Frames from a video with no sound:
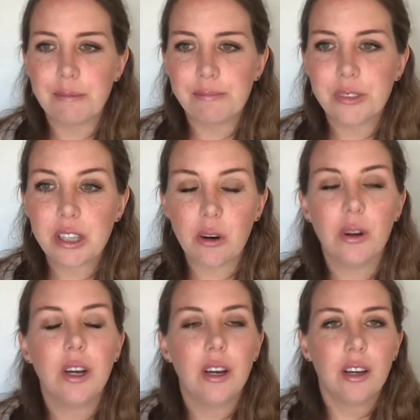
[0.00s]
So
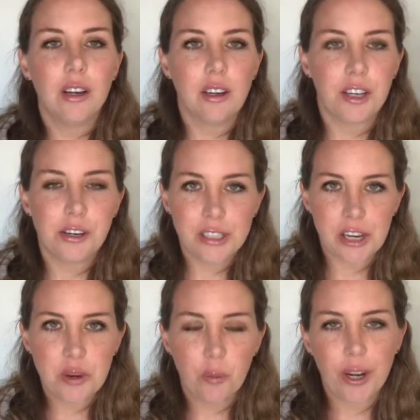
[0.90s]
here's how
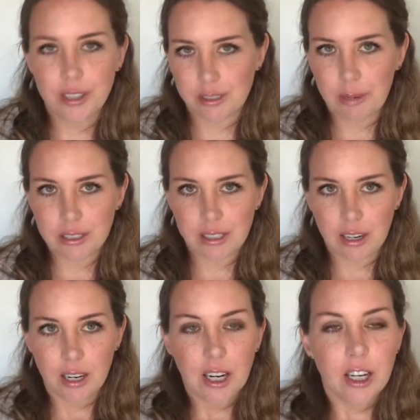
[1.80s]
you break this mindset.
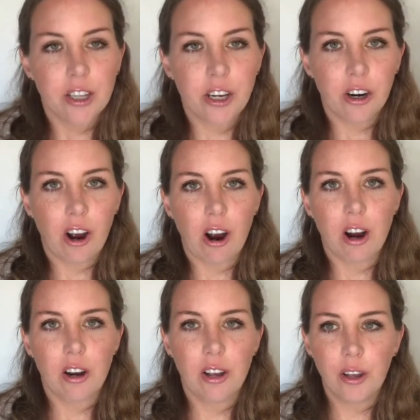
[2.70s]
There
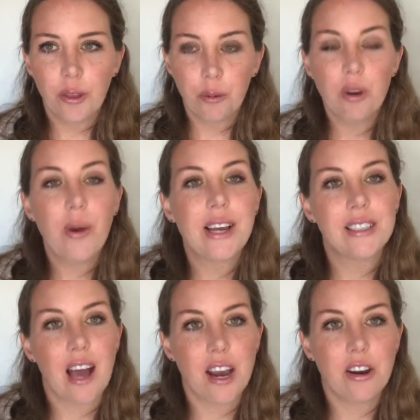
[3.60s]
are 3 ways
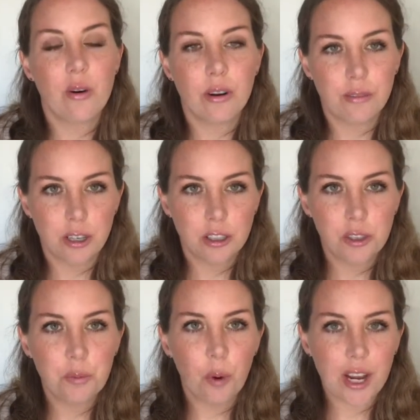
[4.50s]
that I know of
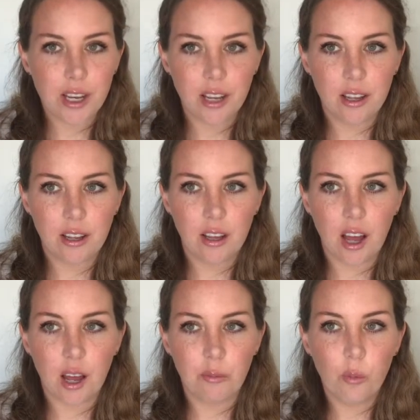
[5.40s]
to break
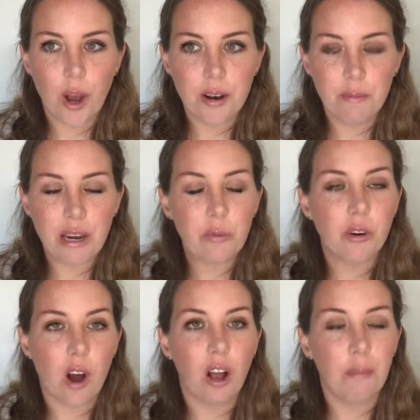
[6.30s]
what many will
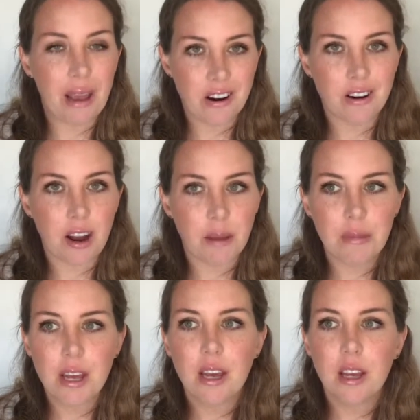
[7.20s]
call a paradigm,
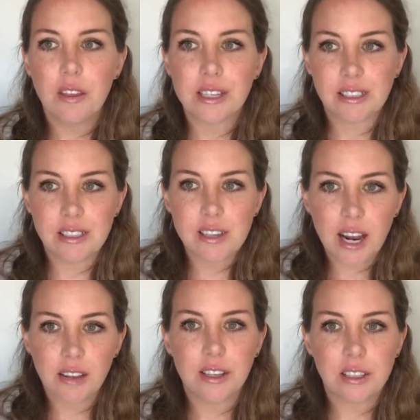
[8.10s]
this
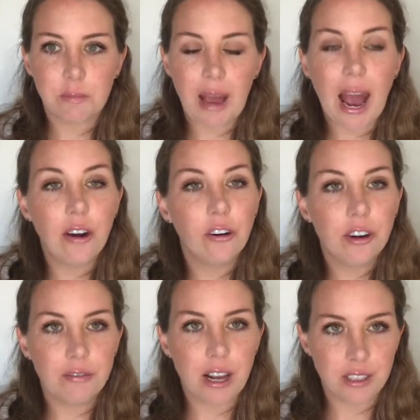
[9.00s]
pattern
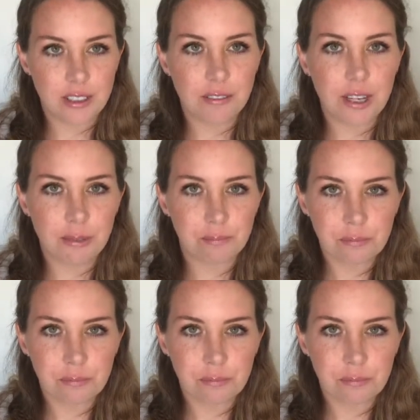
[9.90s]
of negativity.